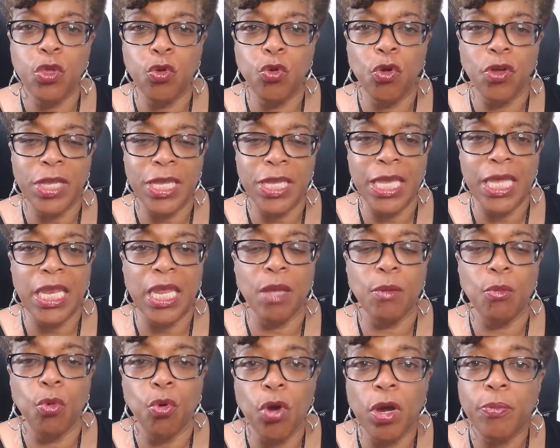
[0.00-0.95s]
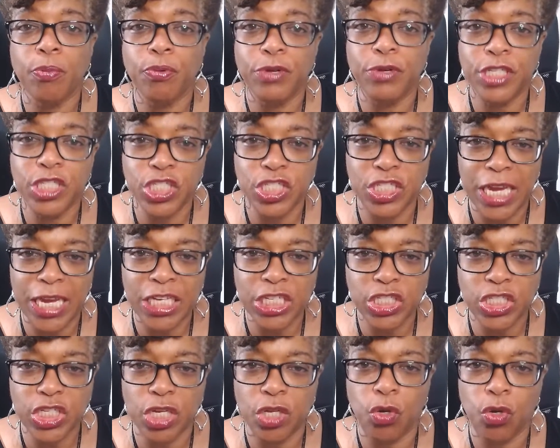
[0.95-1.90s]
you are getting more
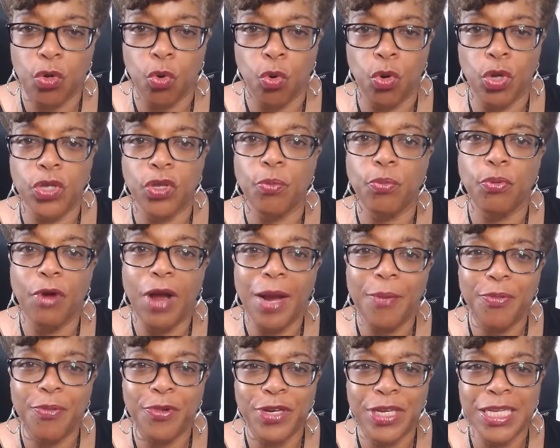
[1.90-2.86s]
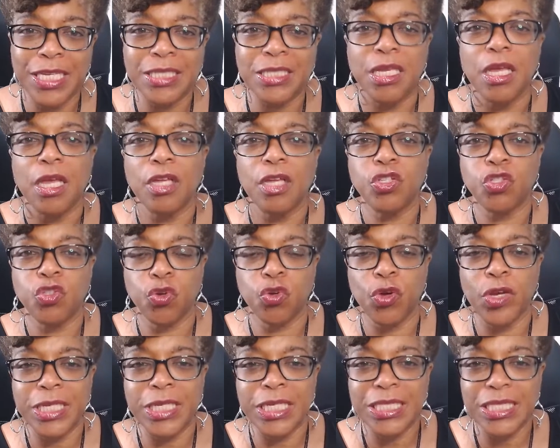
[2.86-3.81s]
appreciation on your properties
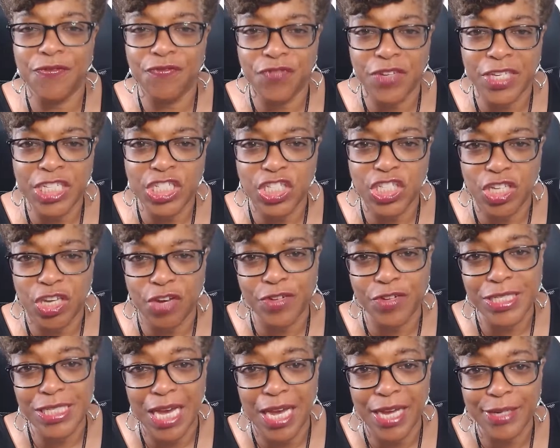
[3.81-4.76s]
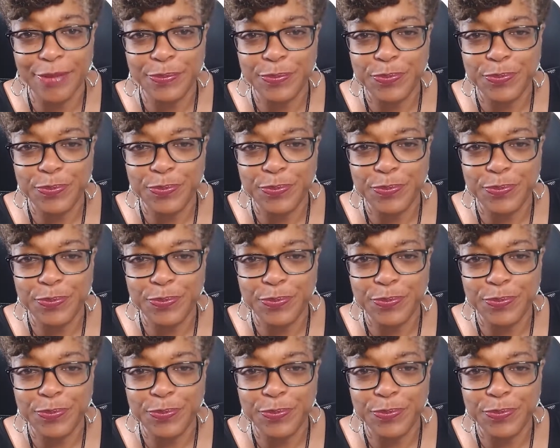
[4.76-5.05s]
during this inflationary time.